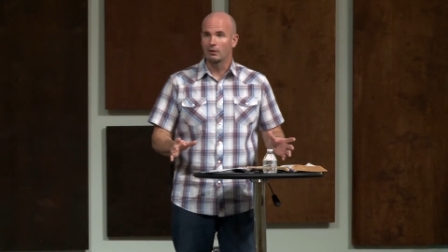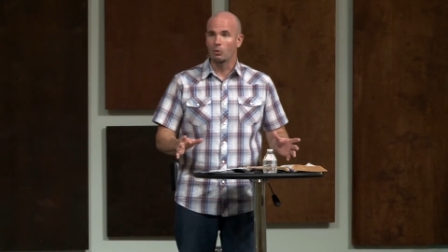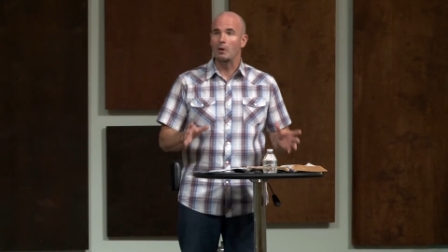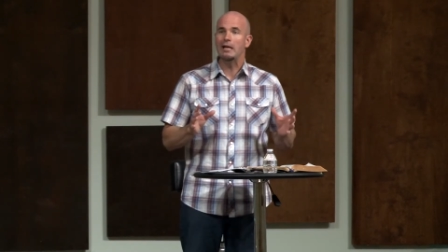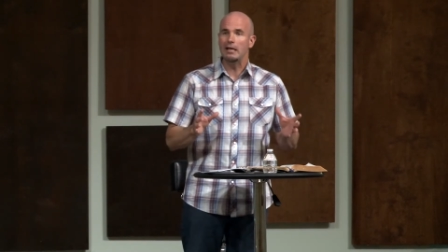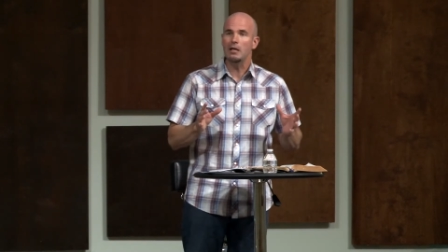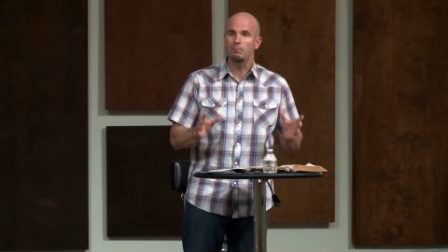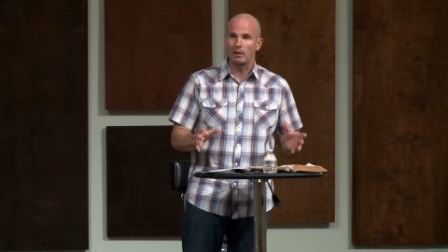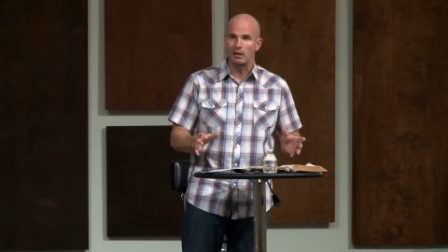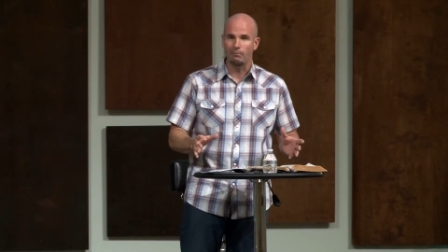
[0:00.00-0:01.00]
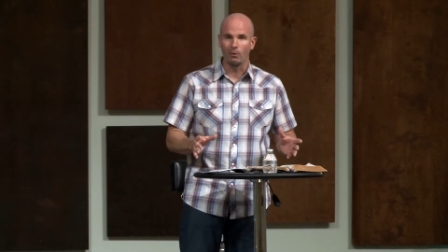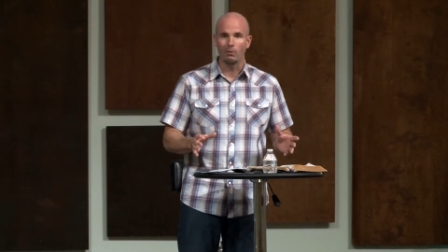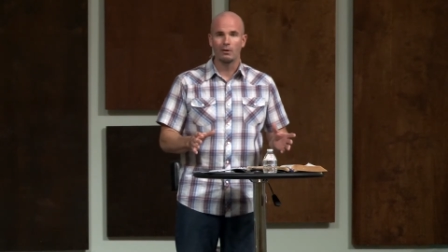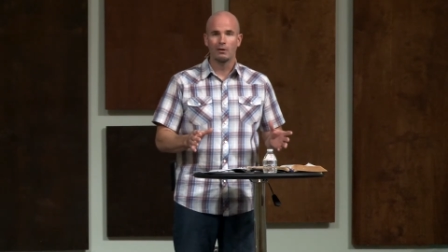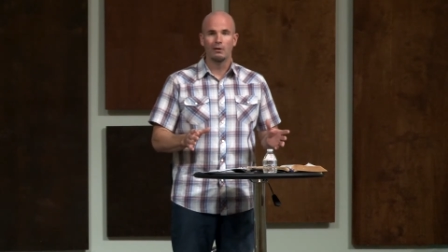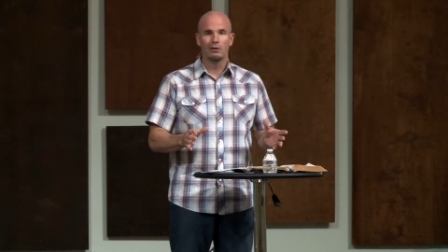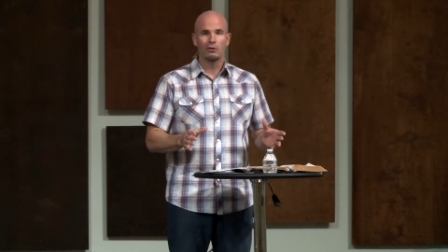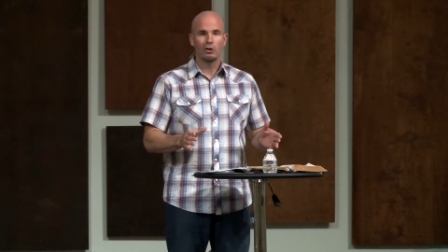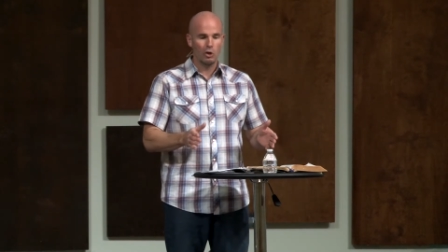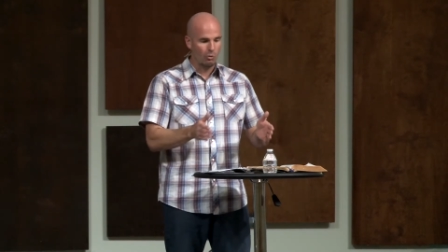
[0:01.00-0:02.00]
We need people
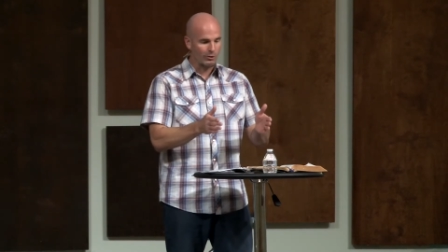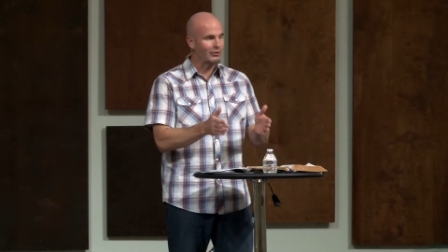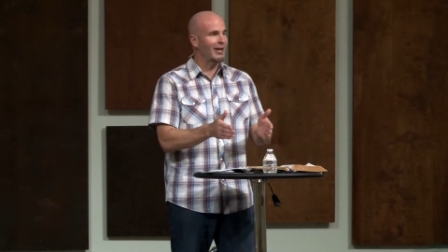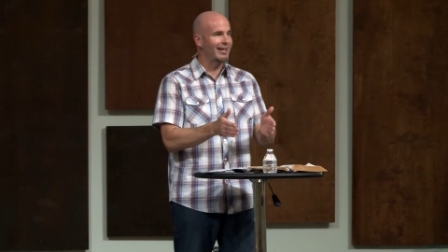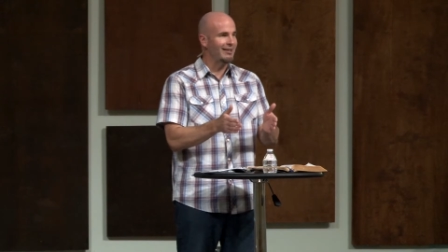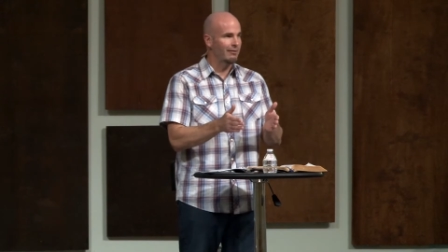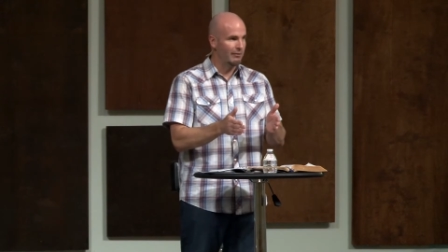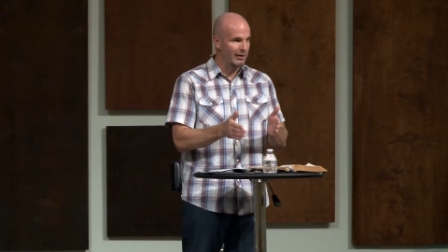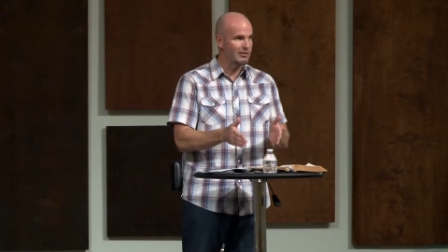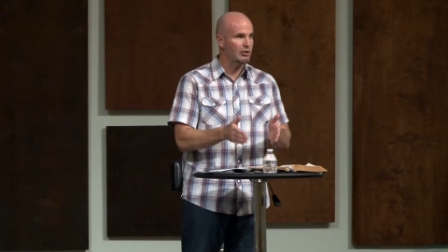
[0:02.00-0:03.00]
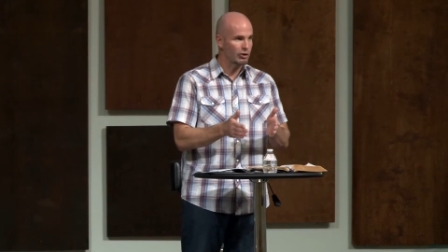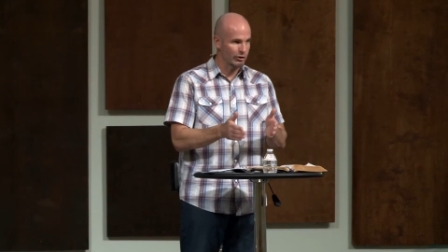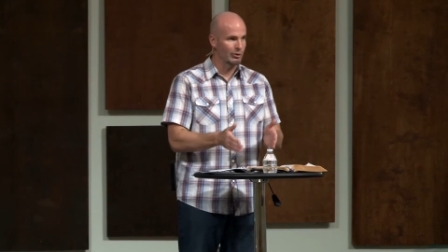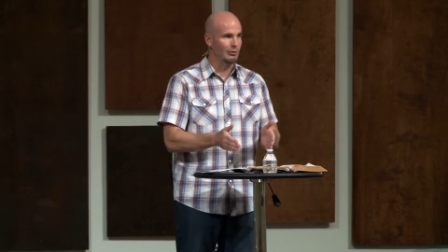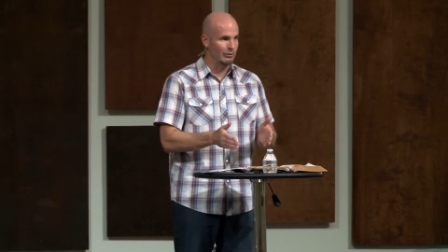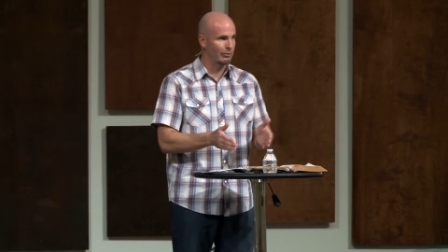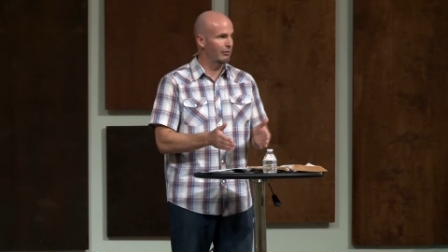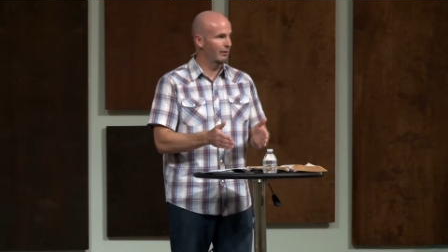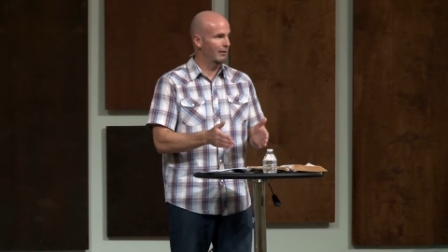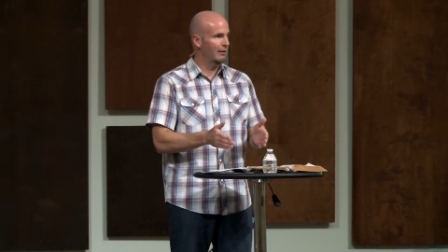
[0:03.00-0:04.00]
who will say, This is
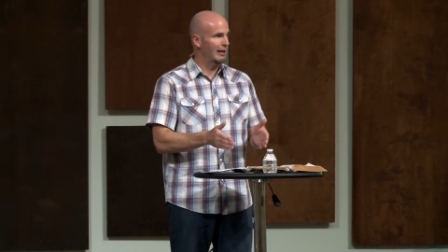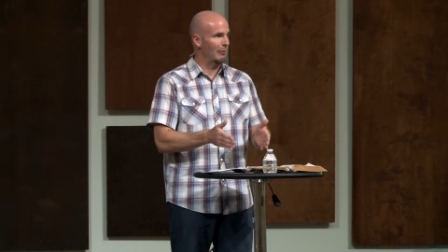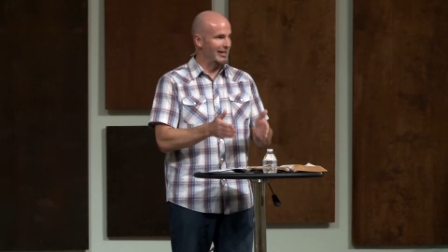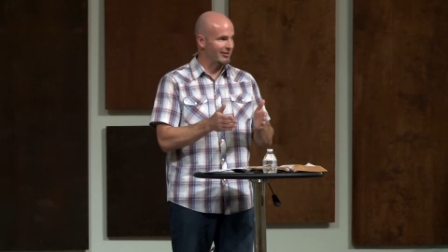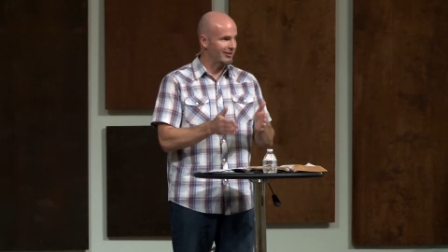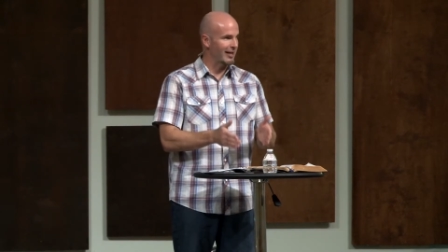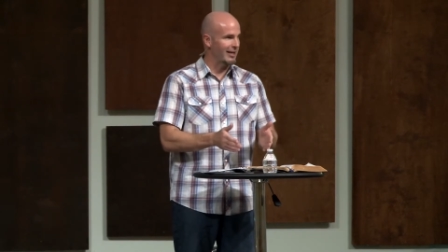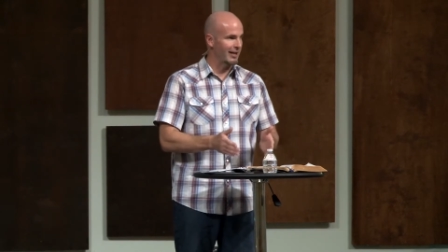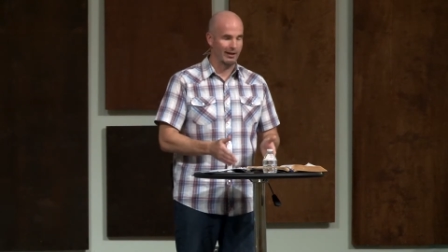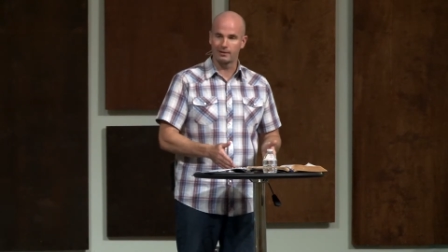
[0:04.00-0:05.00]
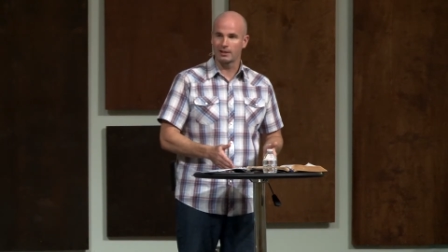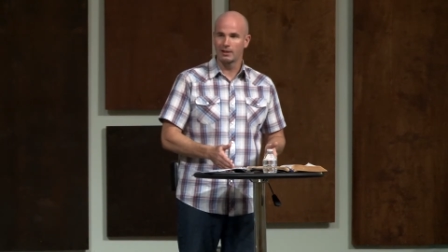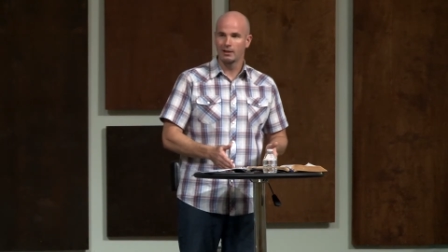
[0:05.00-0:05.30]
truth, and we need to stay in it.